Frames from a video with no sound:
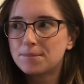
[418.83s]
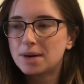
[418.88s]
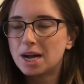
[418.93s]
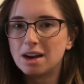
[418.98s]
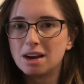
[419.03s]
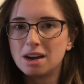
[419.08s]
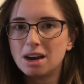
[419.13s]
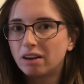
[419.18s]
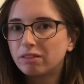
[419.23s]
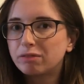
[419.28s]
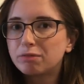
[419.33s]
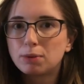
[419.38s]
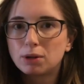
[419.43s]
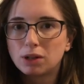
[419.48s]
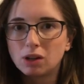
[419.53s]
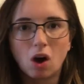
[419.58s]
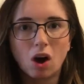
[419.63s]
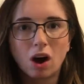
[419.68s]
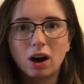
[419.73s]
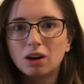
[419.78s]
enough
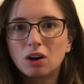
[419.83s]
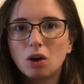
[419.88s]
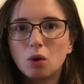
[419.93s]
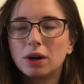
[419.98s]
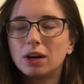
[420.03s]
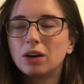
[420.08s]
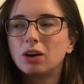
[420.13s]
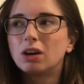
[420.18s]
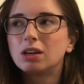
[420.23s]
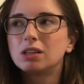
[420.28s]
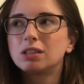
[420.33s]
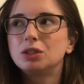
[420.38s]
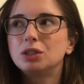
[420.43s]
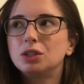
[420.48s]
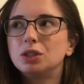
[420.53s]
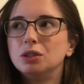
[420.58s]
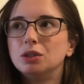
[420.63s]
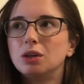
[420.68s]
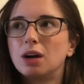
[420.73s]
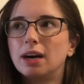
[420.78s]
plot going on
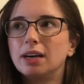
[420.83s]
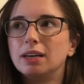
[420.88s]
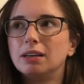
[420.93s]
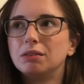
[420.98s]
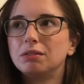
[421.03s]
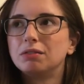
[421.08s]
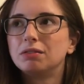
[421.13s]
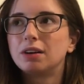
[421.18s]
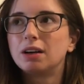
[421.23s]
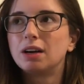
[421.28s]
to kind of